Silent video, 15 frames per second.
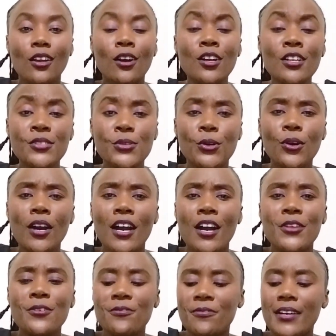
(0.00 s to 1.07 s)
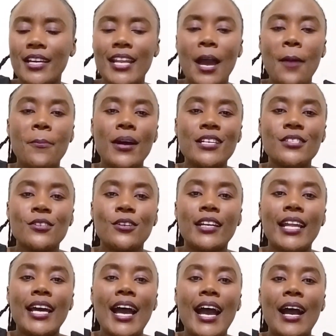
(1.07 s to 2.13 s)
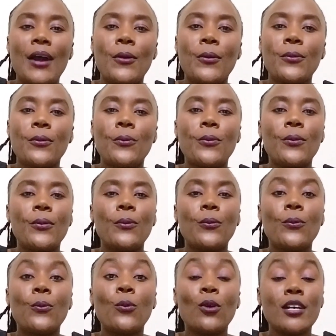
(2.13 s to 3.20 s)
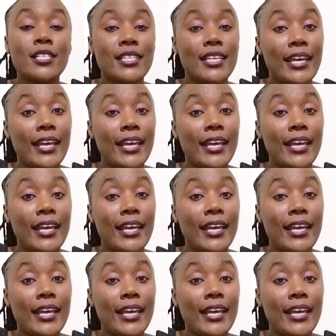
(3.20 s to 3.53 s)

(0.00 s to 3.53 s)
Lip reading: also you find a person was